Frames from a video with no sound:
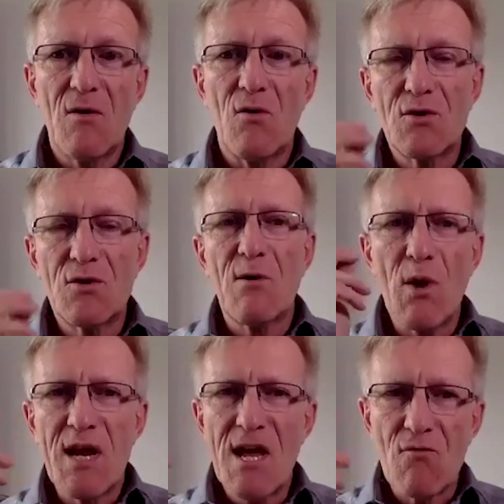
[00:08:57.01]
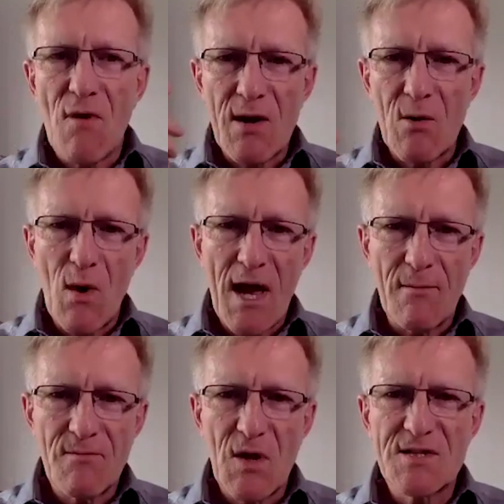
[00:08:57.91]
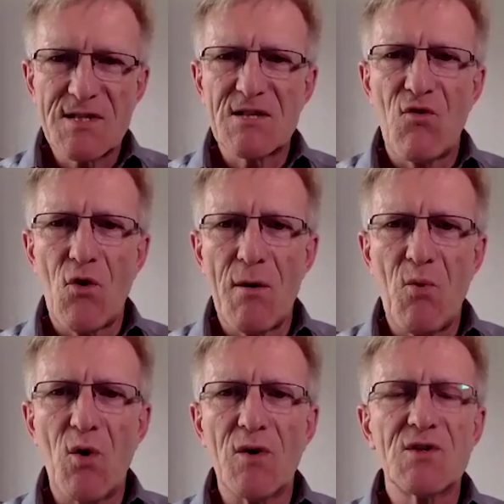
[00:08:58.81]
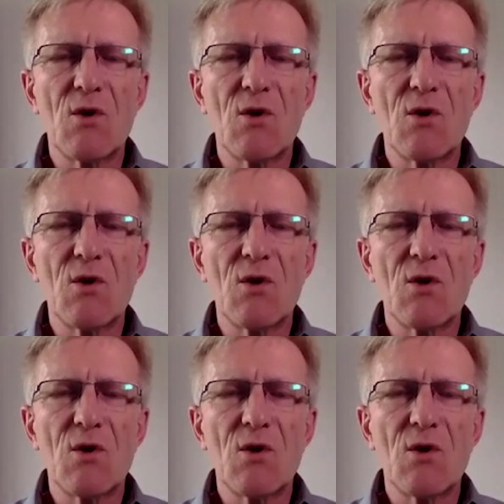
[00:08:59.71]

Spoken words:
Or do they want to hear right away? That's very important.